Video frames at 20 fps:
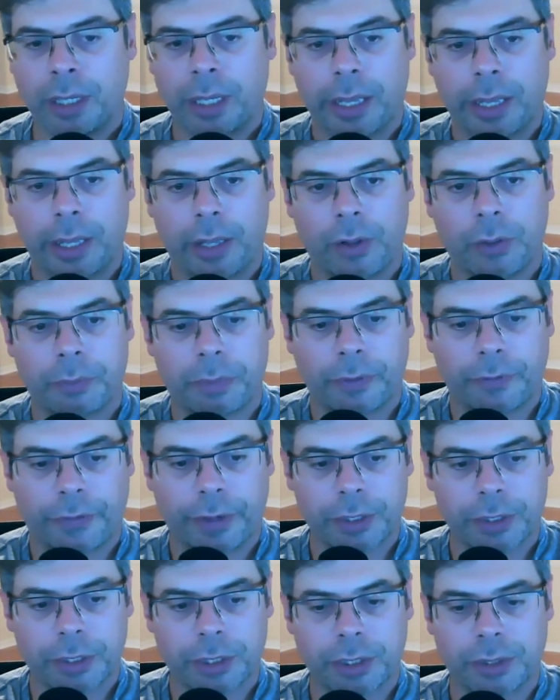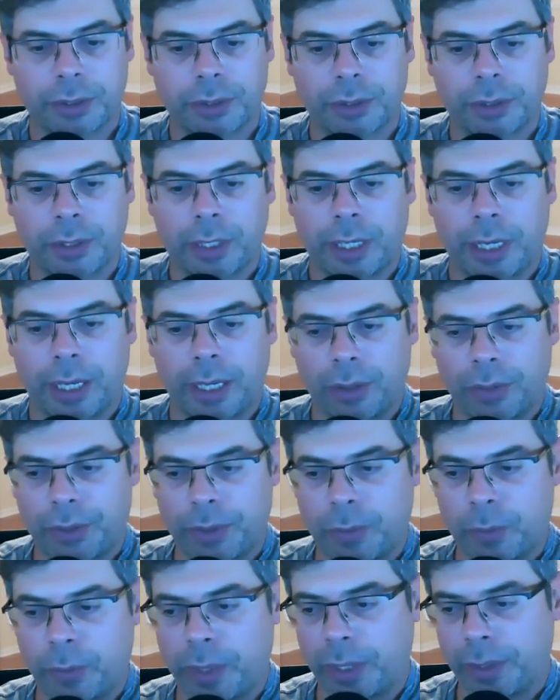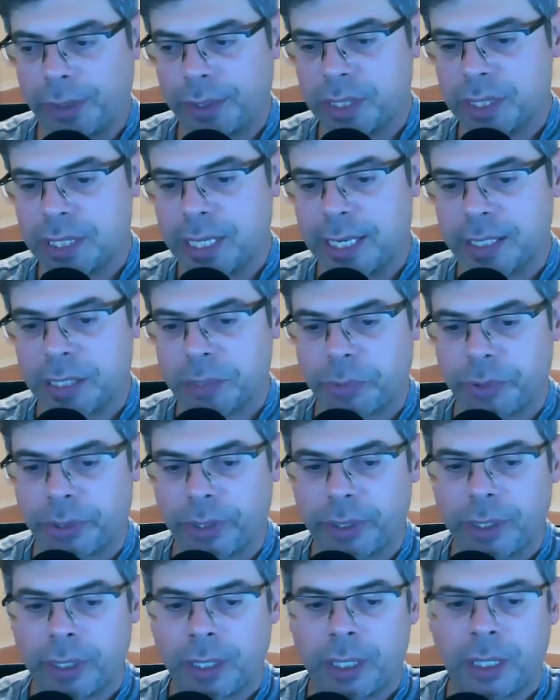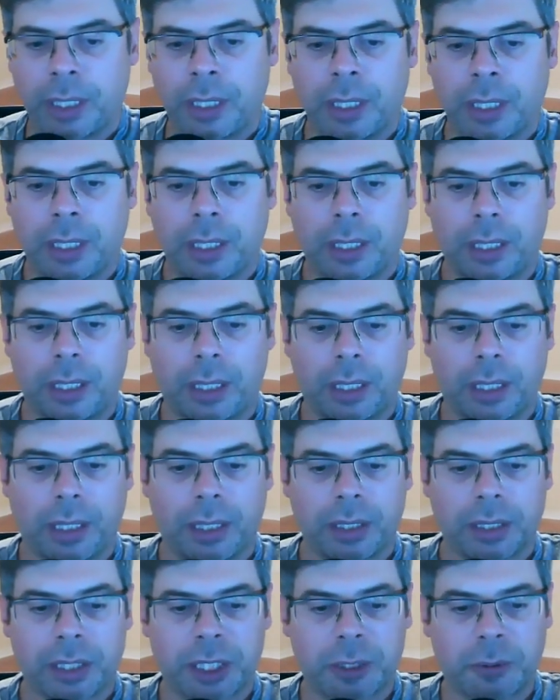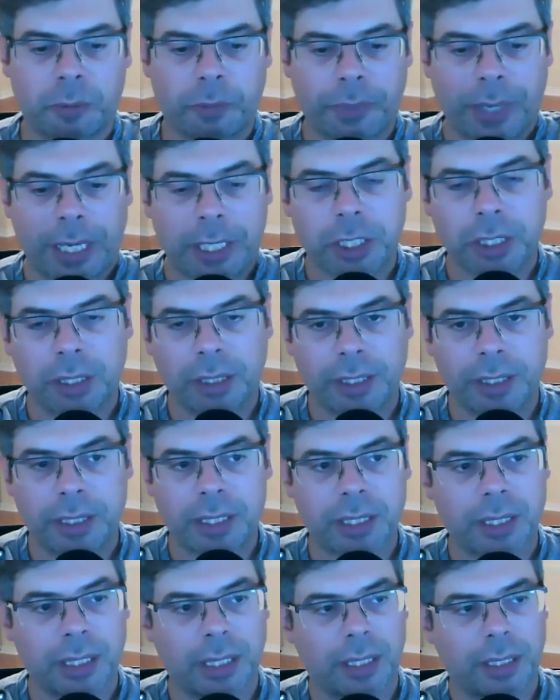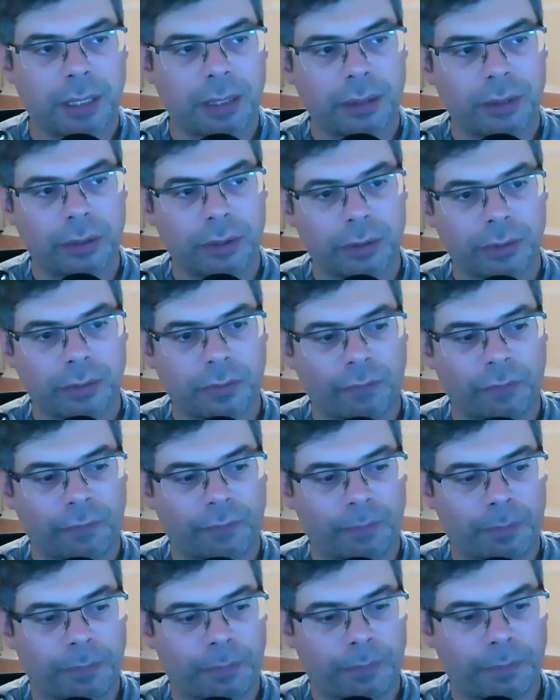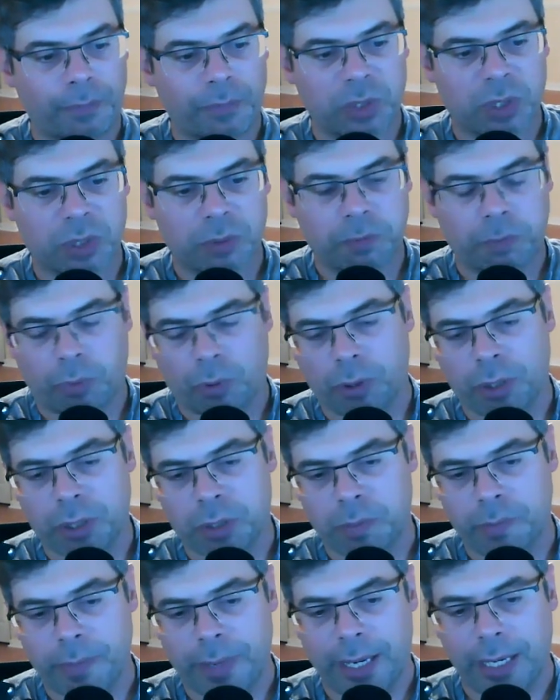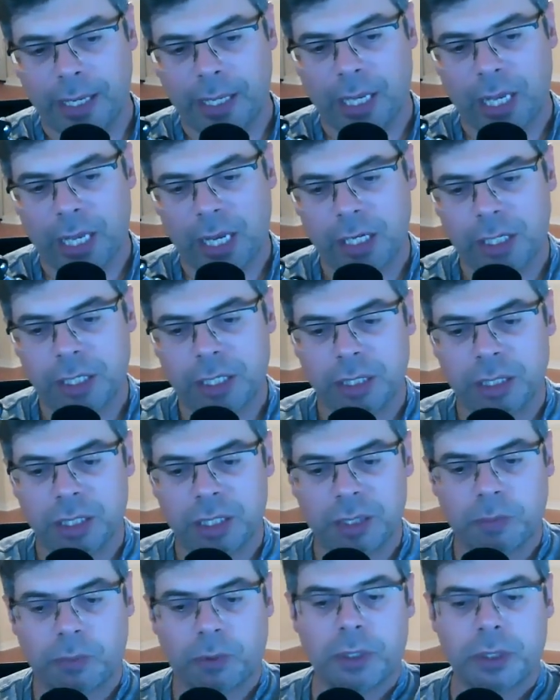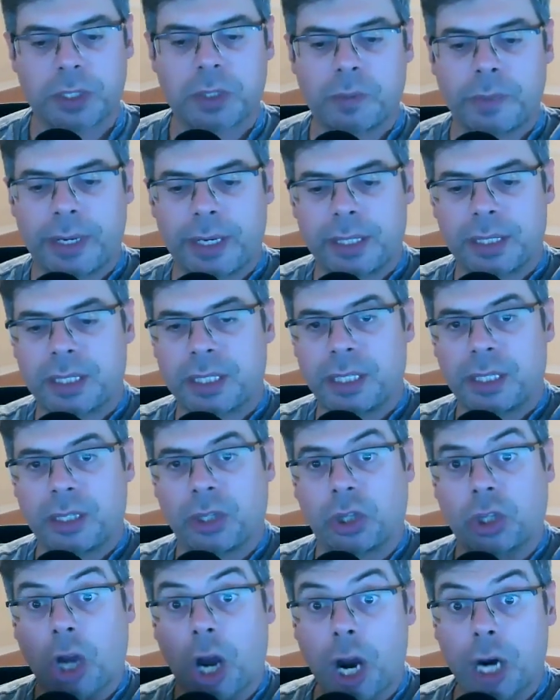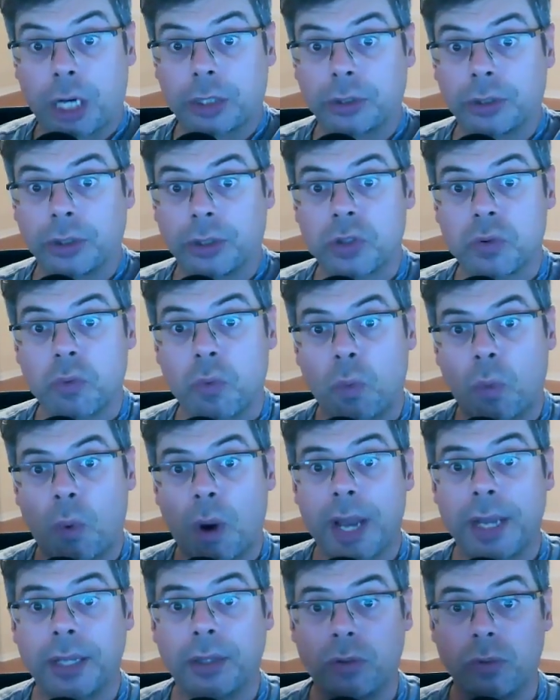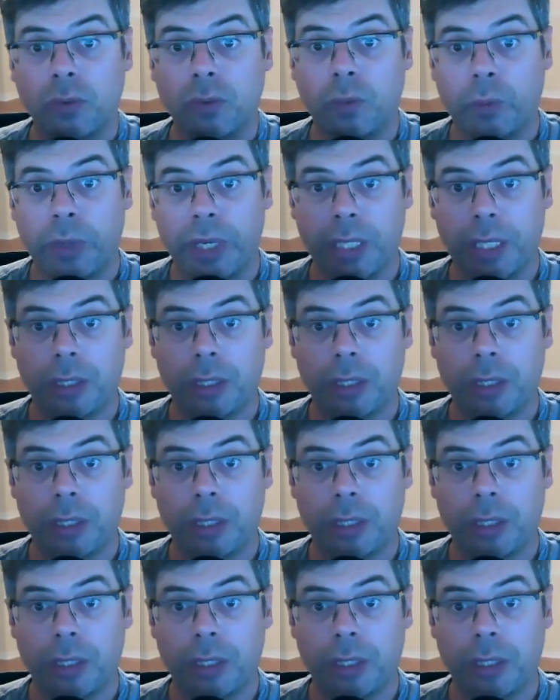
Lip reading: health professional, health and wellness expert, specialist in sports medication, sports medicine, doctors, why do we